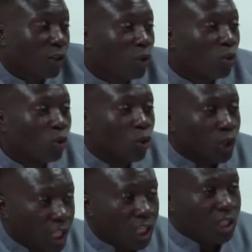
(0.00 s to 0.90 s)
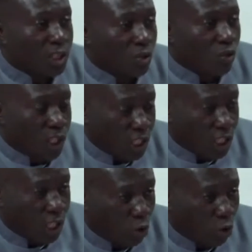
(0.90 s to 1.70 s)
to do things within the